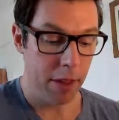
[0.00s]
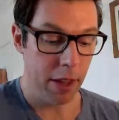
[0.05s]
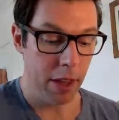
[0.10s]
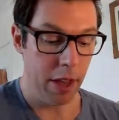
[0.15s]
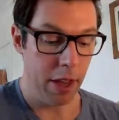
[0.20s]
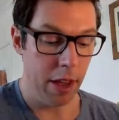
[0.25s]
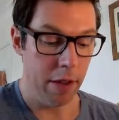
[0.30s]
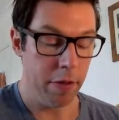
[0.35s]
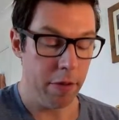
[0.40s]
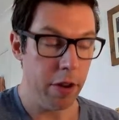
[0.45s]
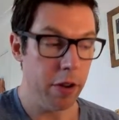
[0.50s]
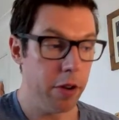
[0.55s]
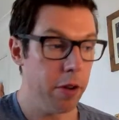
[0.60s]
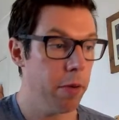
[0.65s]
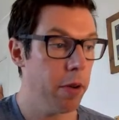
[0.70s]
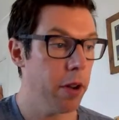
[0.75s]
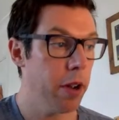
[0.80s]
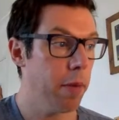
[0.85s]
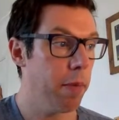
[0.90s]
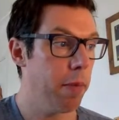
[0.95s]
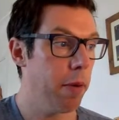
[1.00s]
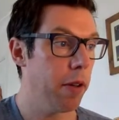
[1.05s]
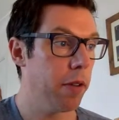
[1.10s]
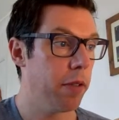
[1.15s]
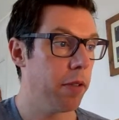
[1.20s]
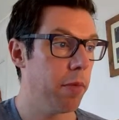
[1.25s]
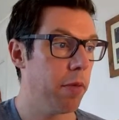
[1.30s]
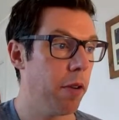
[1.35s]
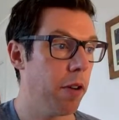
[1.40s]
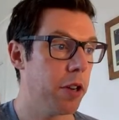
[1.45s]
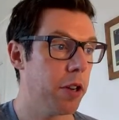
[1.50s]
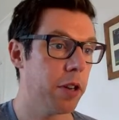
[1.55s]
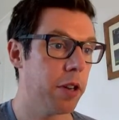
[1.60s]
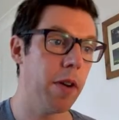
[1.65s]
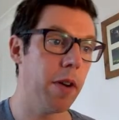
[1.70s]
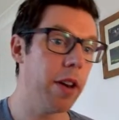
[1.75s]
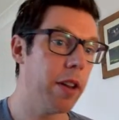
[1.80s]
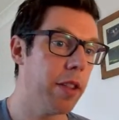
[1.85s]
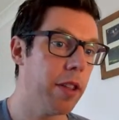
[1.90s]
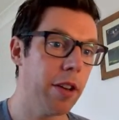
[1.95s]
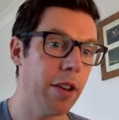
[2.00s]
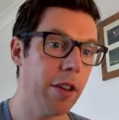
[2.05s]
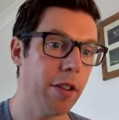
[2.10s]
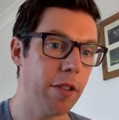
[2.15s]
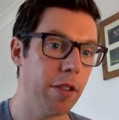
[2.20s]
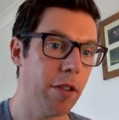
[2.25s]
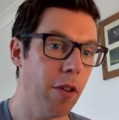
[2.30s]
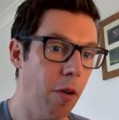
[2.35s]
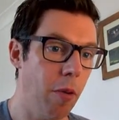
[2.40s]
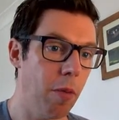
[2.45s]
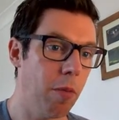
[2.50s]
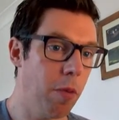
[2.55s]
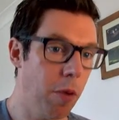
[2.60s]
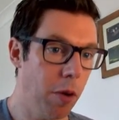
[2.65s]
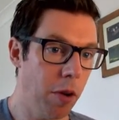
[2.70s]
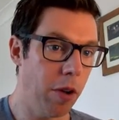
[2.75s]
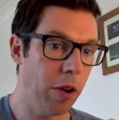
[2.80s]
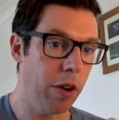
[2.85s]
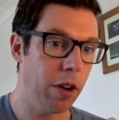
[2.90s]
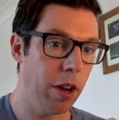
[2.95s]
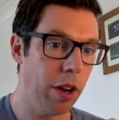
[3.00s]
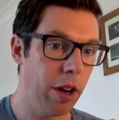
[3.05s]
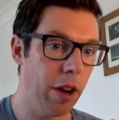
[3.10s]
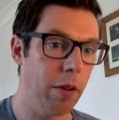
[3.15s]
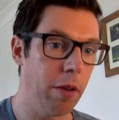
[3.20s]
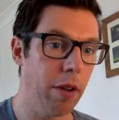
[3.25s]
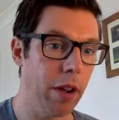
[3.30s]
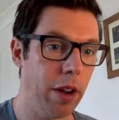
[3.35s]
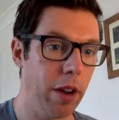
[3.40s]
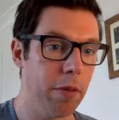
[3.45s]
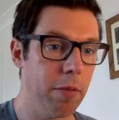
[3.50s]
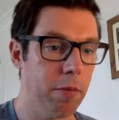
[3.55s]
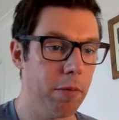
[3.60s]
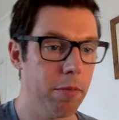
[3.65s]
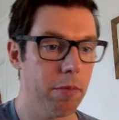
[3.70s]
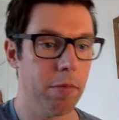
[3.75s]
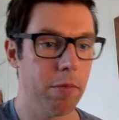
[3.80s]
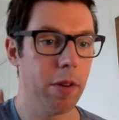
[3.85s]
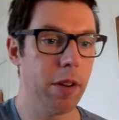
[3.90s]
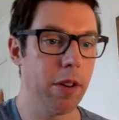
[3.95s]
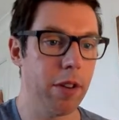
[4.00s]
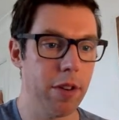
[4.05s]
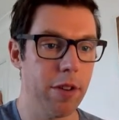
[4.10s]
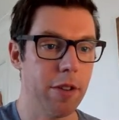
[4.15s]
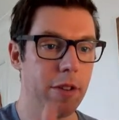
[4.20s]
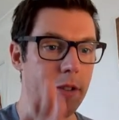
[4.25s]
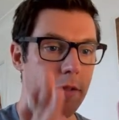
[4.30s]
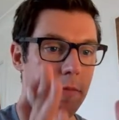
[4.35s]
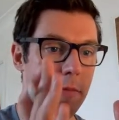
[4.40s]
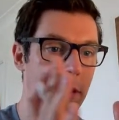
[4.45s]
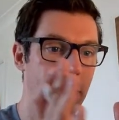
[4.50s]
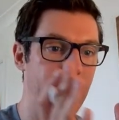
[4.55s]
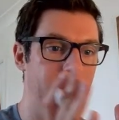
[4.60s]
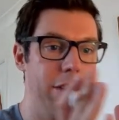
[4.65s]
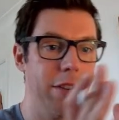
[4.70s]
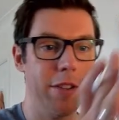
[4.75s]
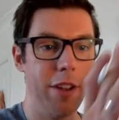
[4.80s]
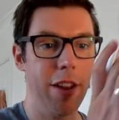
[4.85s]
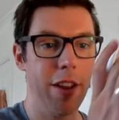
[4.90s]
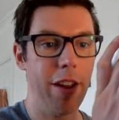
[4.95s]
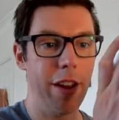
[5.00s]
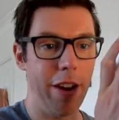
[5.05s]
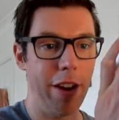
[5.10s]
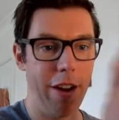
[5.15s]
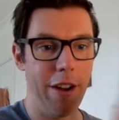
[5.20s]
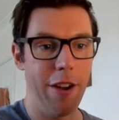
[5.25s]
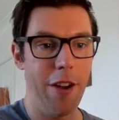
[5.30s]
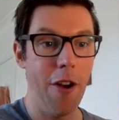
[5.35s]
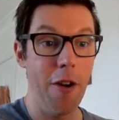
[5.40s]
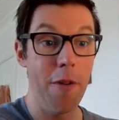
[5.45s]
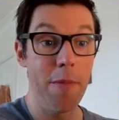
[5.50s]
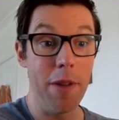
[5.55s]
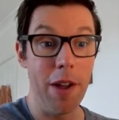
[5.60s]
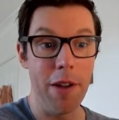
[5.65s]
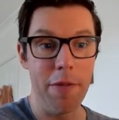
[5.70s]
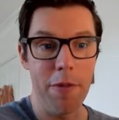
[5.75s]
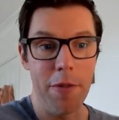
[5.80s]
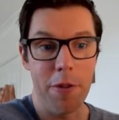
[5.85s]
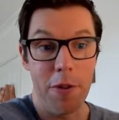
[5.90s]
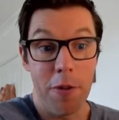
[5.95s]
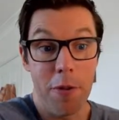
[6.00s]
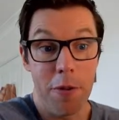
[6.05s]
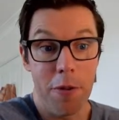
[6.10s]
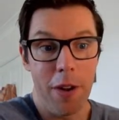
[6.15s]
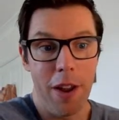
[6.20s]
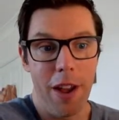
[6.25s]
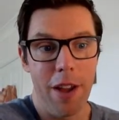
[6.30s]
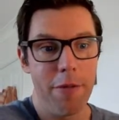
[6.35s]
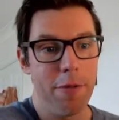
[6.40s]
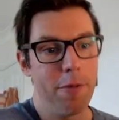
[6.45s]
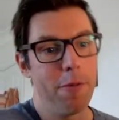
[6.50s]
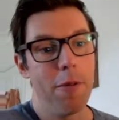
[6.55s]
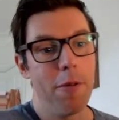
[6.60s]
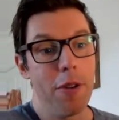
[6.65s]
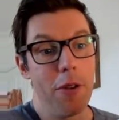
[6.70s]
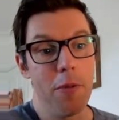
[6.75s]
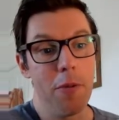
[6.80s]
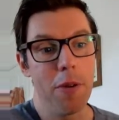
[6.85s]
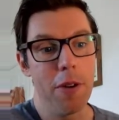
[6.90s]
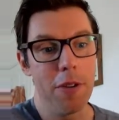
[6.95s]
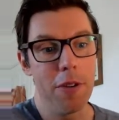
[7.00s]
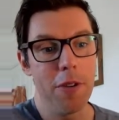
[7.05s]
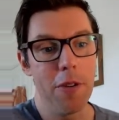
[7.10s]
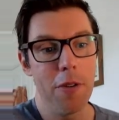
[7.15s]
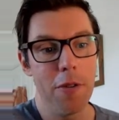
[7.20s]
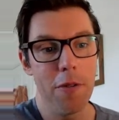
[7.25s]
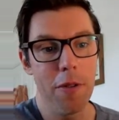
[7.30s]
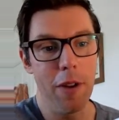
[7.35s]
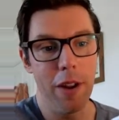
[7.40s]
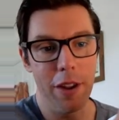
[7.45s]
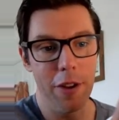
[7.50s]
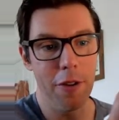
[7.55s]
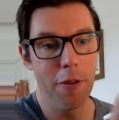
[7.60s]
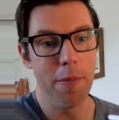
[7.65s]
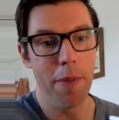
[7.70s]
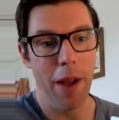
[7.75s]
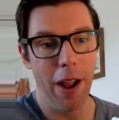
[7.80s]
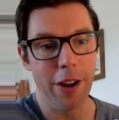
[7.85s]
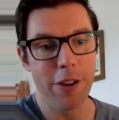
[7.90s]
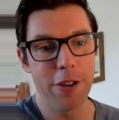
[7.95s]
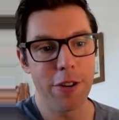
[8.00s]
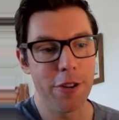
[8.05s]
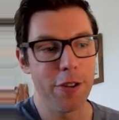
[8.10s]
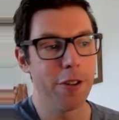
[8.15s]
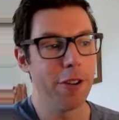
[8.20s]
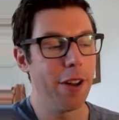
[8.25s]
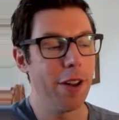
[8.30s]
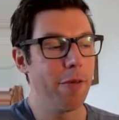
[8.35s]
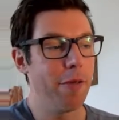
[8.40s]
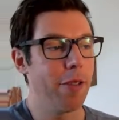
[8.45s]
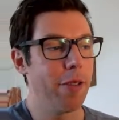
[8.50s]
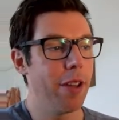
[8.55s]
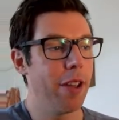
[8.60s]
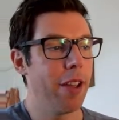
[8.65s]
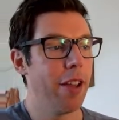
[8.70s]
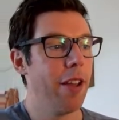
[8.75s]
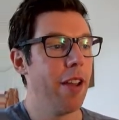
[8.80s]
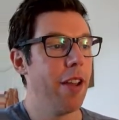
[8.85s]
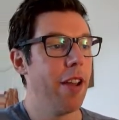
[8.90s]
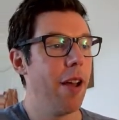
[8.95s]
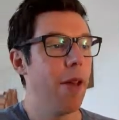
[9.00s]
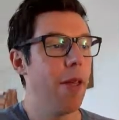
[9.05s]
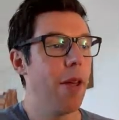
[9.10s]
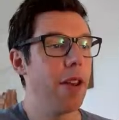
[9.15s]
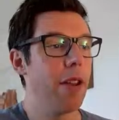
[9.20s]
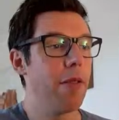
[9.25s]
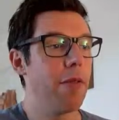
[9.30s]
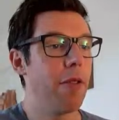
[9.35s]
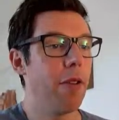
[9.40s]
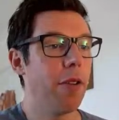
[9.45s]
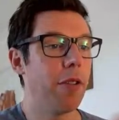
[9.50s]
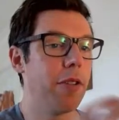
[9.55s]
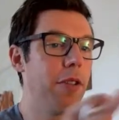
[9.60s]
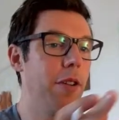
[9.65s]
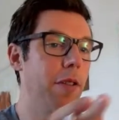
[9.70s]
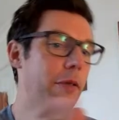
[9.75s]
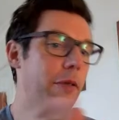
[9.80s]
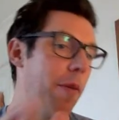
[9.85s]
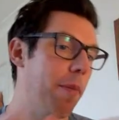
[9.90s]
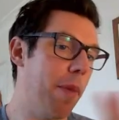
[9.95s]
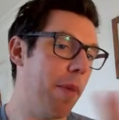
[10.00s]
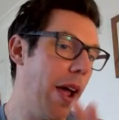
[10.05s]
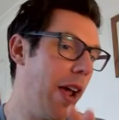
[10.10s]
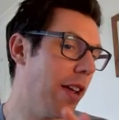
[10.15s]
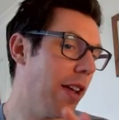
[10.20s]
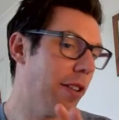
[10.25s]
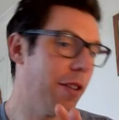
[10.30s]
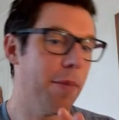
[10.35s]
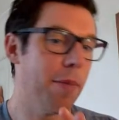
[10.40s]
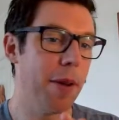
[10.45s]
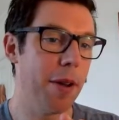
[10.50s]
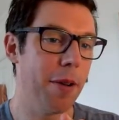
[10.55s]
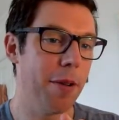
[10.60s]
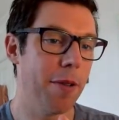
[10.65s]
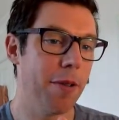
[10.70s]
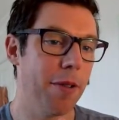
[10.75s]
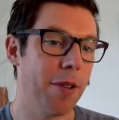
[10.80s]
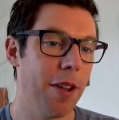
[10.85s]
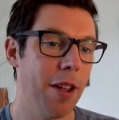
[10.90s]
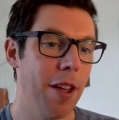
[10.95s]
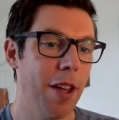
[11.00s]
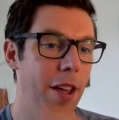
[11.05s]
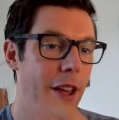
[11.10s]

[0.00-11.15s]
if you're doing a personal project or anything that's not work, like we're going to say like home life or your life or what you want to do, like your passion and everything, and then you've got stuff that pays the bills.